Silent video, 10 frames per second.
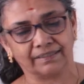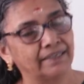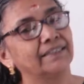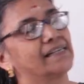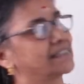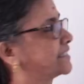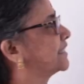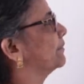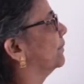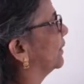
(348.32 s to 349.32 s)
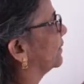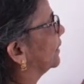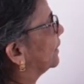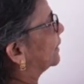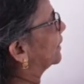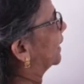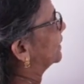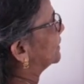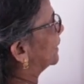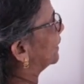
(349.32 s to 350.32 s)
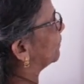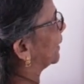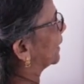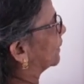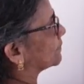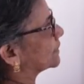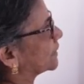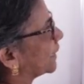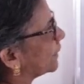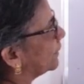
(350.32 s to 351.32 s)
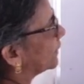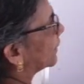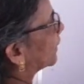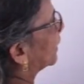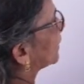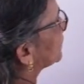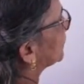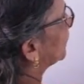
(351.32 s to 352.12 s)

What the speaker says: inelastic demand? Elastic demand comes 3, inelastic